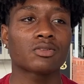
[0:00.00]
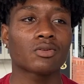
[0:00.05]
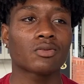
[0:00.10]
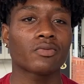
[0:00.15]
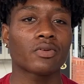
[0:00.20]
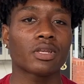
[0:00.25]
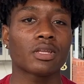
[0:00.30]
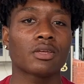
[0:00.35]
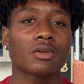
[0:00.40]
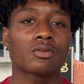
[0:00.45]

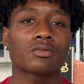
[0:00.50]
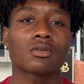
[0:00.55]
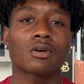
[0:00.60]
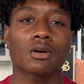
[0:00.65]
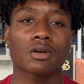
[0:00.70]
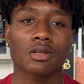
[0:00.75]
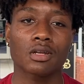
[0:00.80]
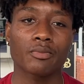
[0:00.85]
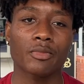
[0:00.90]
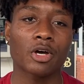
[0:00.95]
video
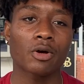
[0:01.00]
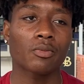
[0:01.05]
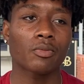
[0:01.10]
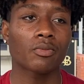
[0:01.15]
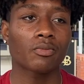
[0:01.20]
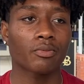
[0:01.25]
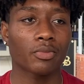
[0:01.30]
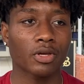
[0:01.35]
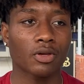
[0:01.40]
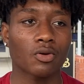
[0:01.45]
talking about
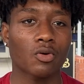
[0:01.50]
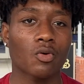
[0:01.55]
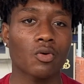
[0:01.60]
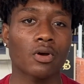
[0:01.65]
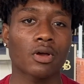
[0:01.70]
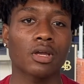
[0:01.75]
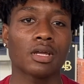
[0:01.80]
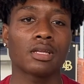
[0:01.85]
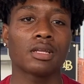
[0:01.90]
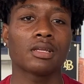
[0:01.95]

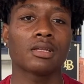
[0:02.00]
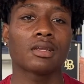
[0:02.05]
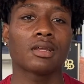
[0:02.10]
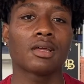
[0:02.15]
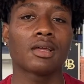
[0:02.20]
Bitcoin and